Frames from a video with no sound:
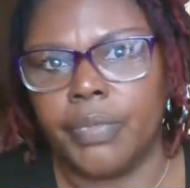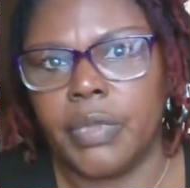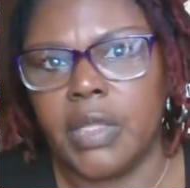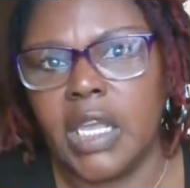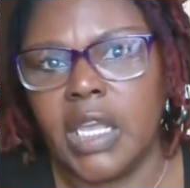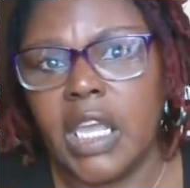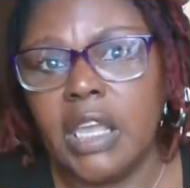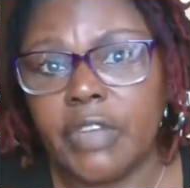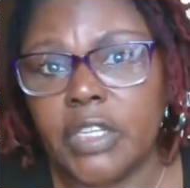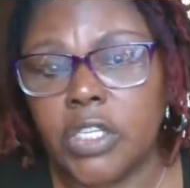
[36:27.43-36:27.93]

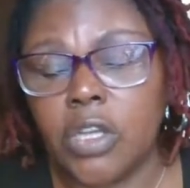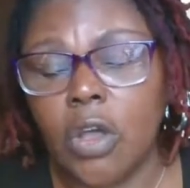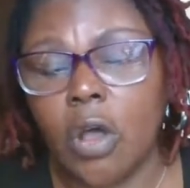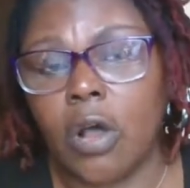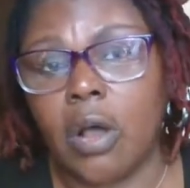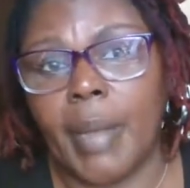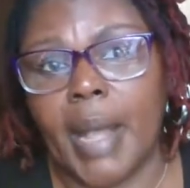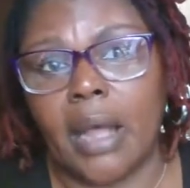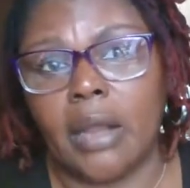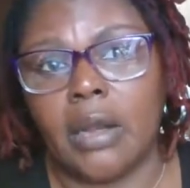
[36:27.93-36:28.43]
Kiva talk
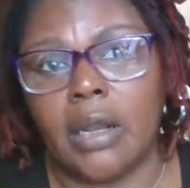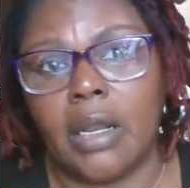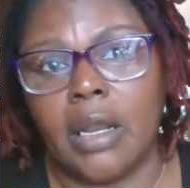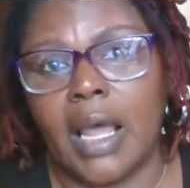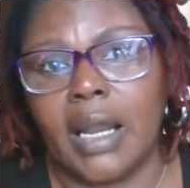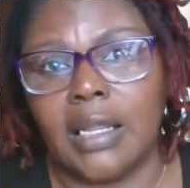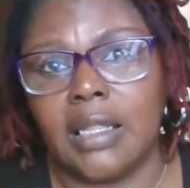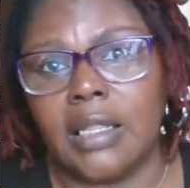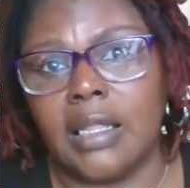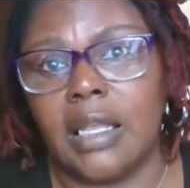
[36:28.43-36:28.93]
about a
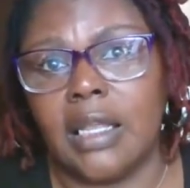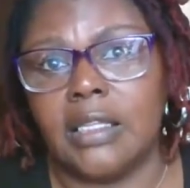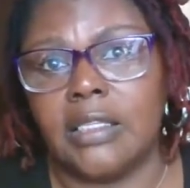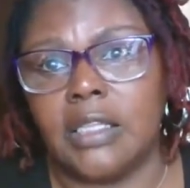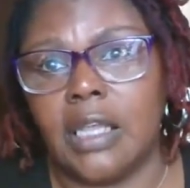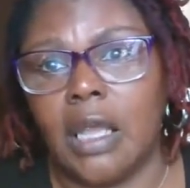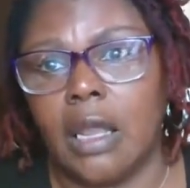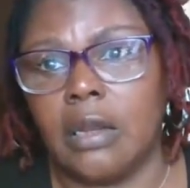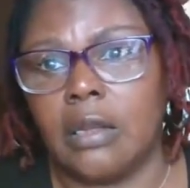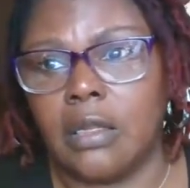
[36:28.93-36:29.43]
lot of things
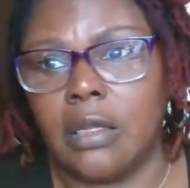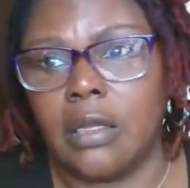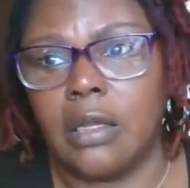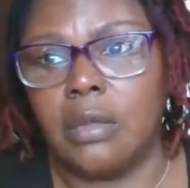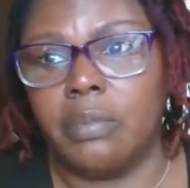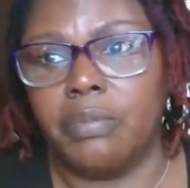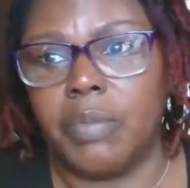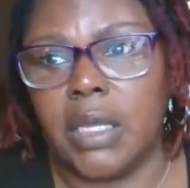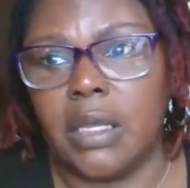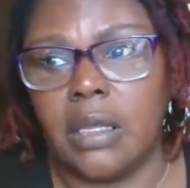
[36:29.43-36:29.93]
that
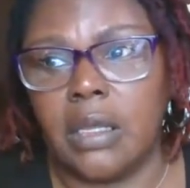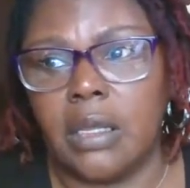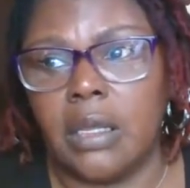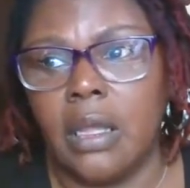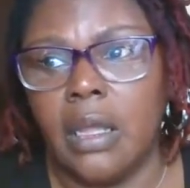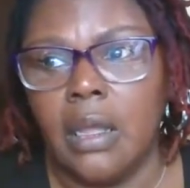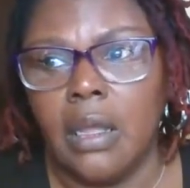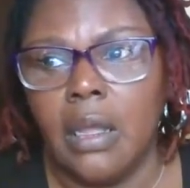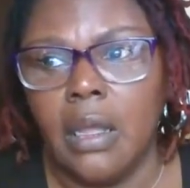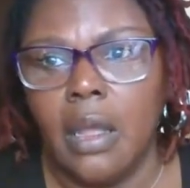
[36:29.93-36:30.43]
can be,
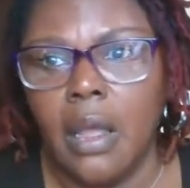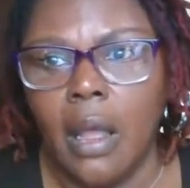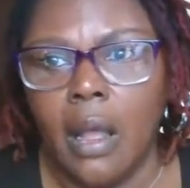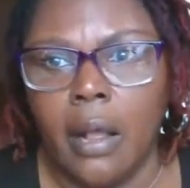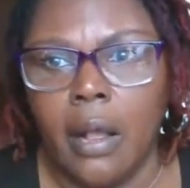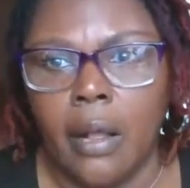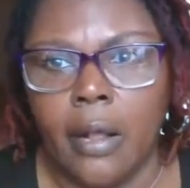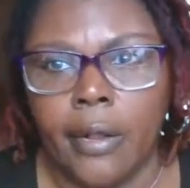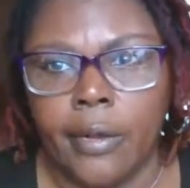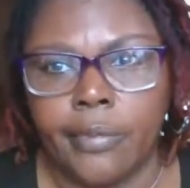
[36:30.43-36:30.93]

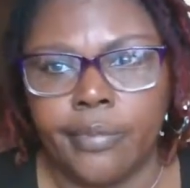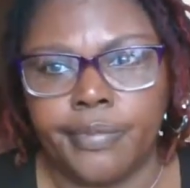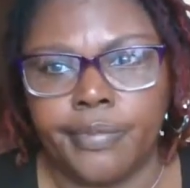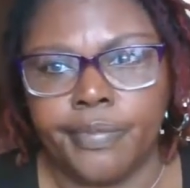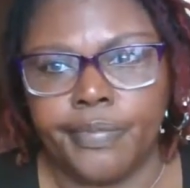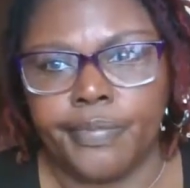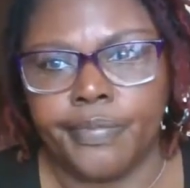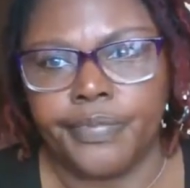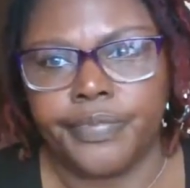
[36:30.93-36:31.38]
um,